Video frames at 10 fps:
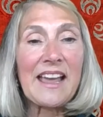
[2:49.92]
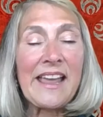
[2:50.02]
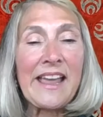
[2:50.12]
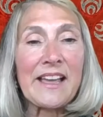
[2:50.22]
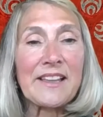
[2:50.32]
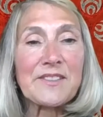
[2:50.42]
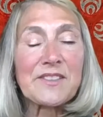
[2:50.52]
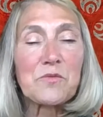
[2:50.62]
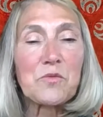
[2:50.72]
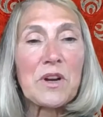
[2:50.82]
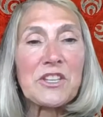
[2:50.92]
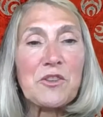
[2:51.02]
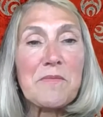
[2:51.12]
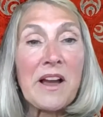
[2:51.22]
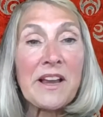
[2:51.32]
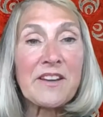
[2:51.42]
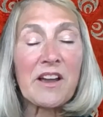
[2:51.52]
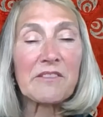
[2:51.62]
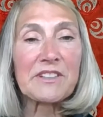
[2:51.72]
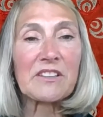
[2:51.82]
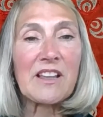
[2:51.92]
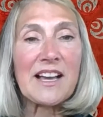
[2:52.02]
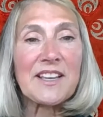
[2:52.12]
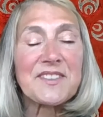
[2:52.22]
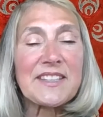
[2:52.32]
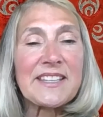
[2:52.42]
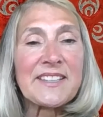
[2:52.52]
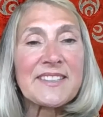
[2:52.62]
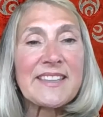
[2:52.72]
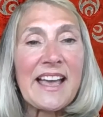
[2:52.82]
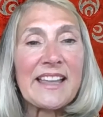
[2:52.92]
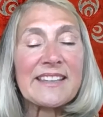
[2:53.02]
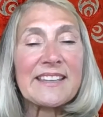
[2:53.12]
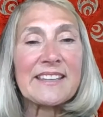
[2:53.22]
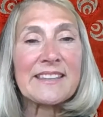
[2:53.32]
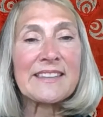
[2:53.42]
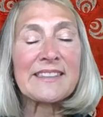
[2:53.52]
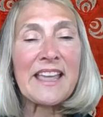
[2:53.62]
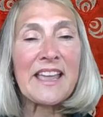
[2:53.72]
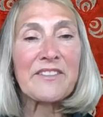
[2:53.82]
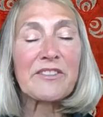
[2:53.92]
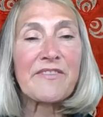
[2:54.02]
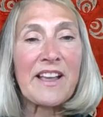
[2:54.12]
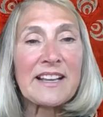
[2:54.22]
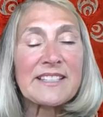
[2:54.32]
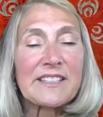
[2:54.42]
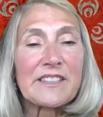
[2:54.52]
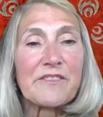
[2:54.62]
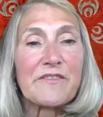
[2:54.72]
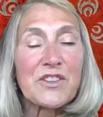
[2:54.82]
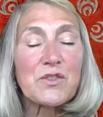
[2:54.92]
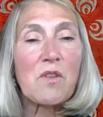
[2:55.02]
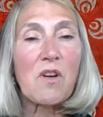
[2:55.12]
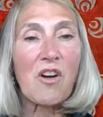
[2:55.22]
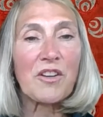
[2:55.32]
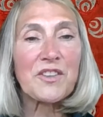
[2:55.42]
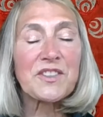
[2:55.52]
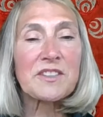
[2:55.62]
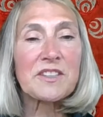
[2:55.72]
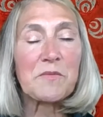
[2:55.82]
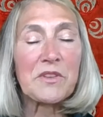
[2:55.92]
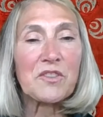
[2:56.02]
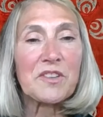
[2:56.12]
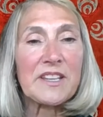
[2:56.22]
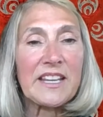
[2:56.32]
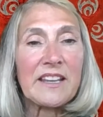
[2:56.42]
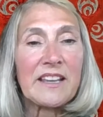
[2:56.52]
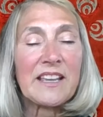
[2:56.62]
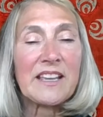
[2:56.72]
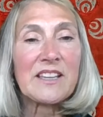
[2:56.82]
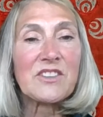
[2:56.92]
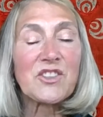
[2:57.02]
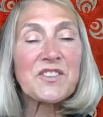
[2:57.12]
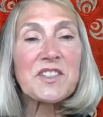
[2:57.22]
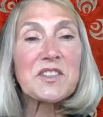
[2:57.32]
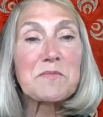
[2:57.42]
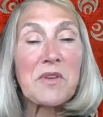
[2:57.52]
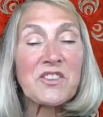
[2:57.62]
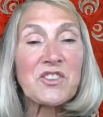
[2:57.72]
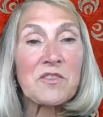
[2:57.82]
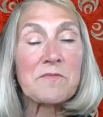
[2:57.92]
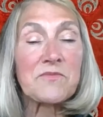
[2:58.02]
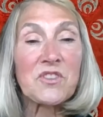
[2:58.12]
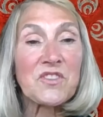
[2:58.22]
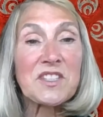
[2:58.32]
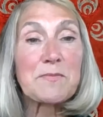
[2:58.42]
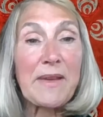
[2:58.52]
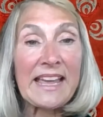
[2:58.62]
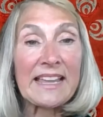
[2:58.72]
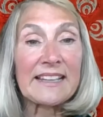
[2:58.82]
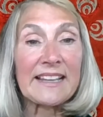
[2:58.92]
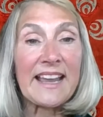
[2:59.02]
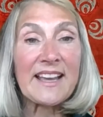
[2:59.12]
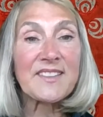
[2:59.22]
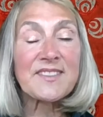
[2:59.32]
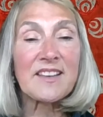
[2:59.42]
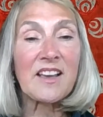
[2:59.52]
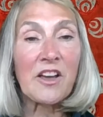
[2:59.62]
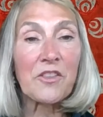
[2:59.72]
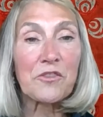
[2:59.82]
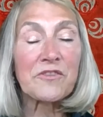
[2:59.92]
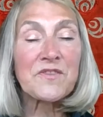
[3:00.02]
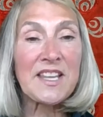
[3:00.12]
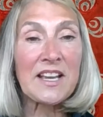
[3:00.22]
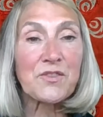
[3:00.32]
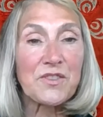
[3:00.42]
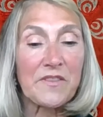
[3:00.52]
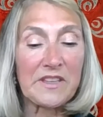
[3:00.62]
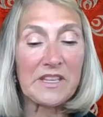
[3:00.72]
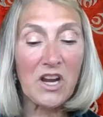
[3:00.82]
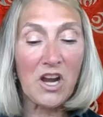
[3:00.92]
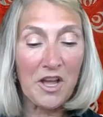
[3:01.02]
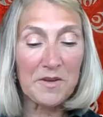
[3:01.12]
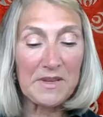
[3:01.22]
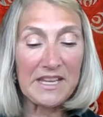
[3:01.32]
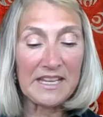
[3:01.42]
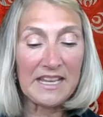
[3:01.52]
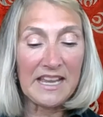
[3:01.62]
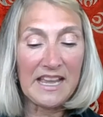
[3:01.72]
And what you might not realize is that they have affected the visual arts community just as much or just as badly as other sectors of the economy.